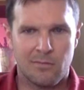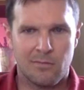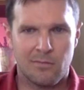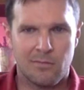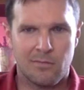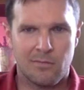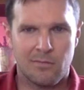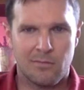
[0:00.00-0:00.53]

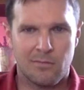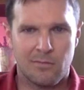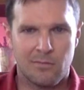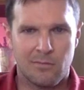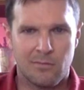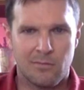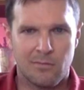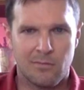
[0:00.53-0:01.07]

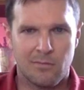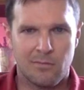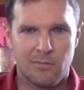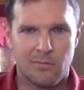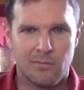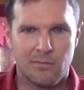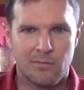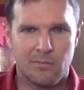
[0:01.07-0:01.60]

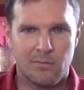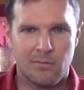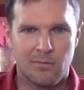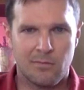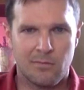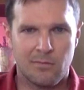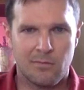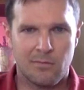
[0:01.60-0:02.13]

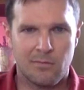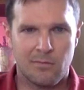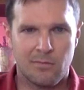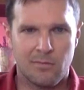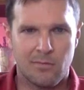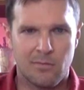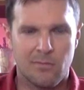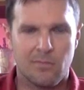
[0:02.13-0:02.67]

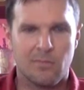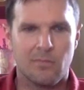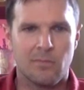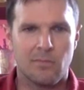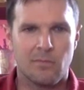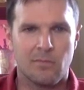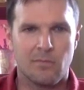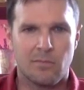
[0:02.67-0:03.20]

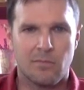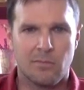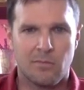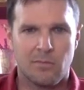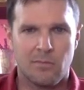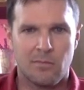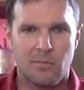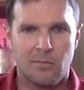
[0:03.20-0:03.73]

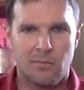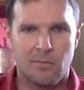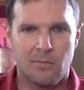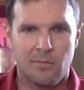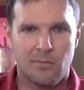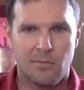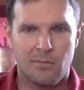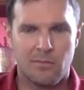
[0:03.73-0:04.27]

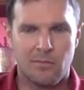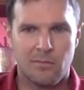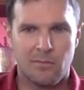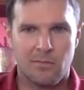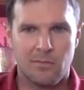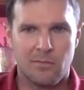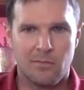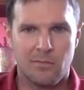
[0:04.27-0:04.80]

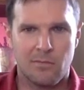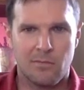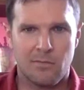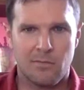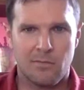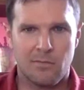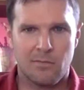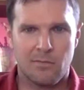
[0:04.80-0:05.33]

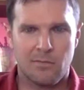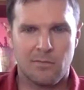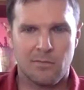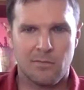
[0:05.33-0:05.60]
No words are spoken by the person on screen.